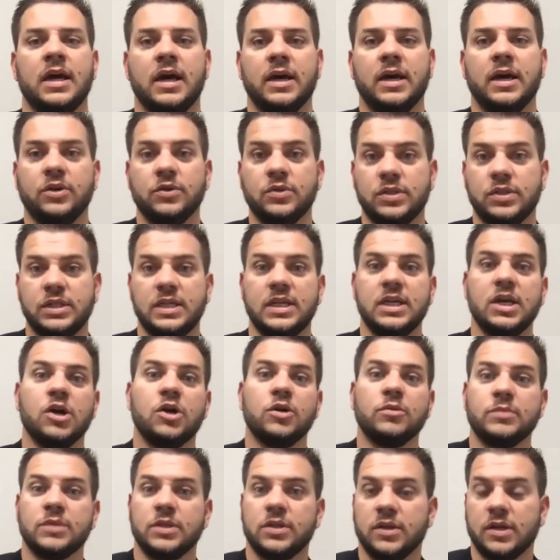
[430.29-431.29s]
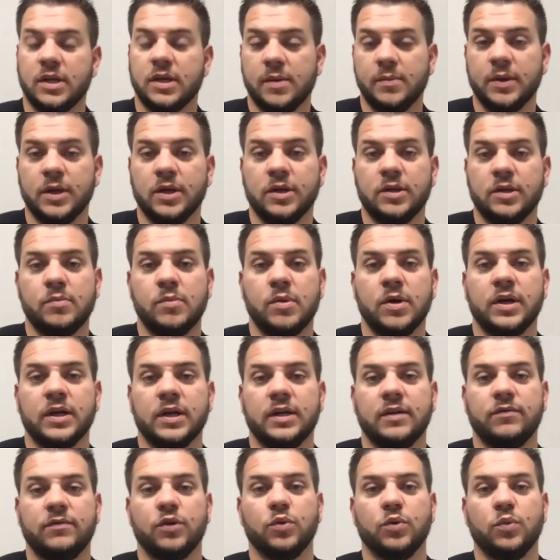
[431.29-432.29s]
you see homes that are coming on the market
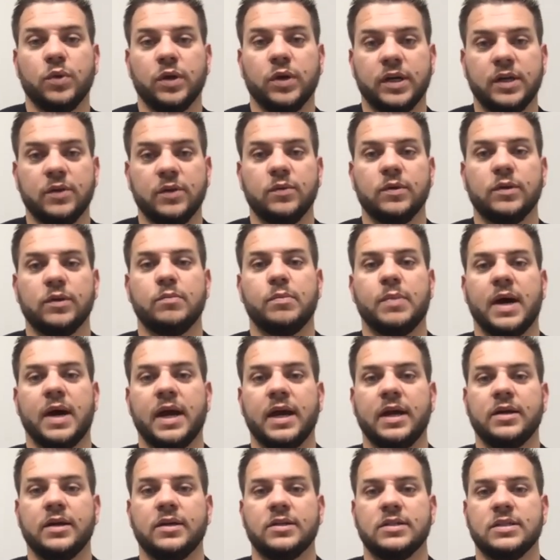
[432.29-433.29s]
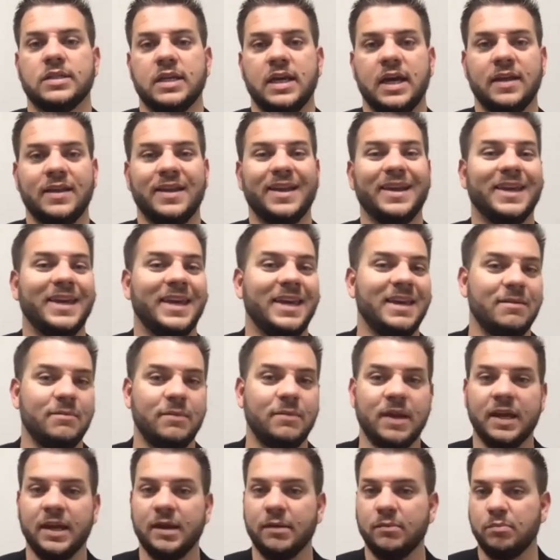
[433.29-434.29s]
if you're working with buyers and they keep
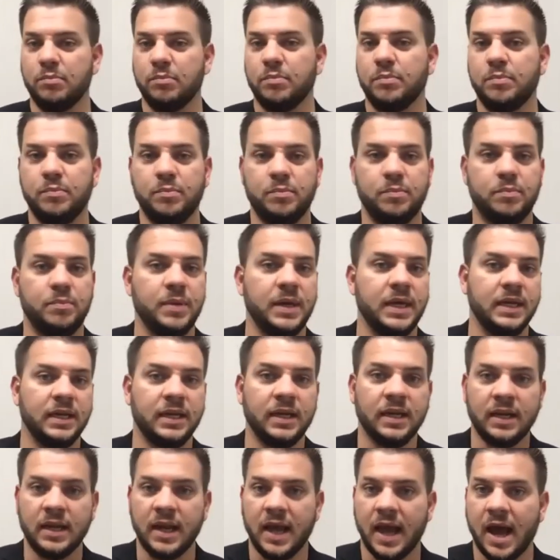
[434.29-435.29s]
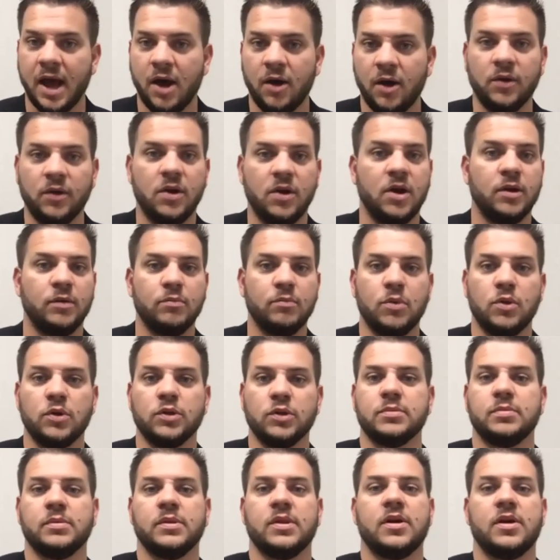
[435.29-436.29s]
getting beaten out on
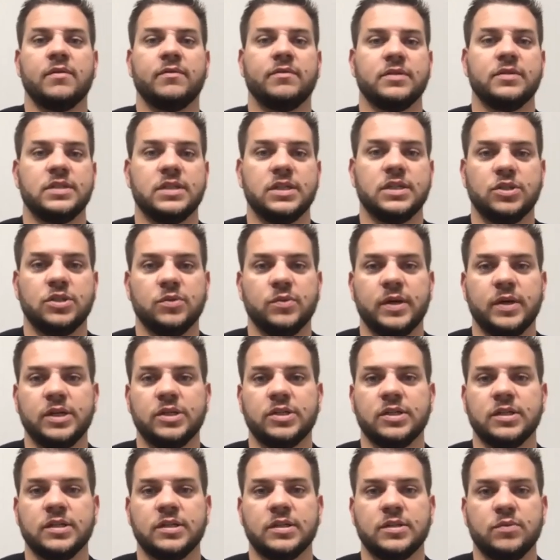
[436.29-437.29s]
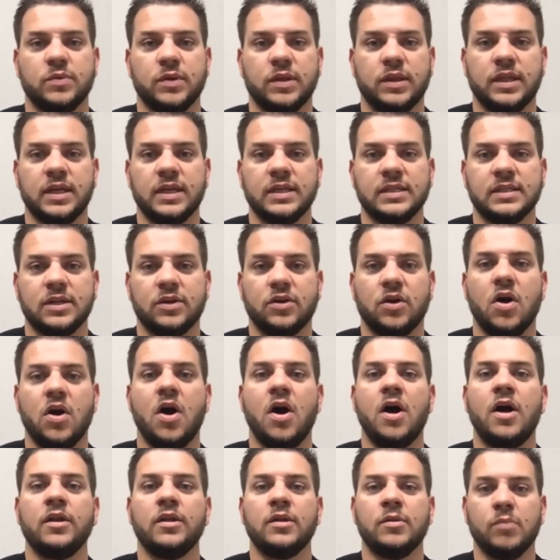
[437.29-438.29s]
multiple offer situations with things that are
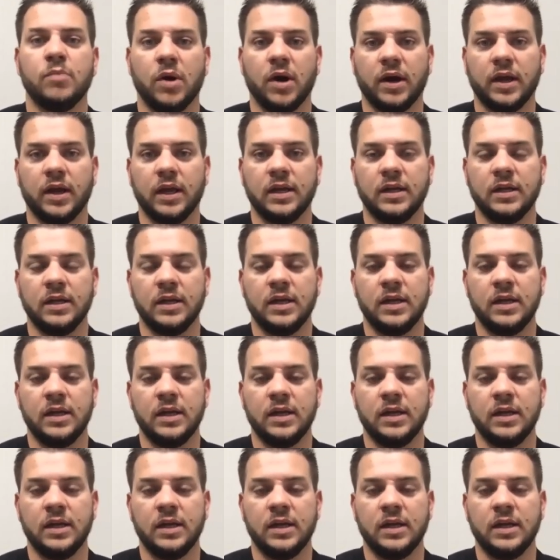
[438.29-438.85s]
on the market.